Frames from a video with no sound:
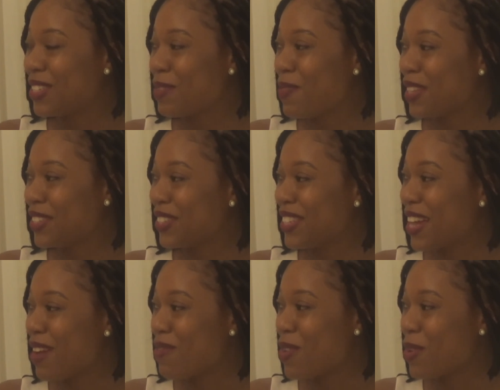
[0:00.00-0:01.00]
Such a pleasure to
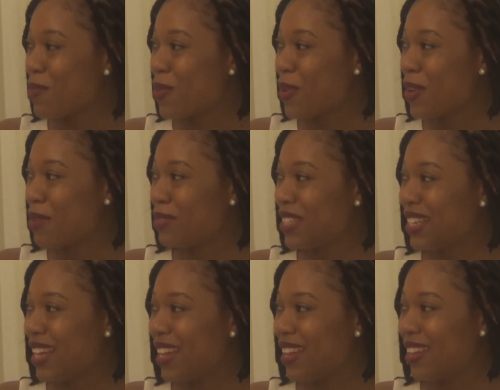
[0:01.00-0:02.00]
have you on the program today.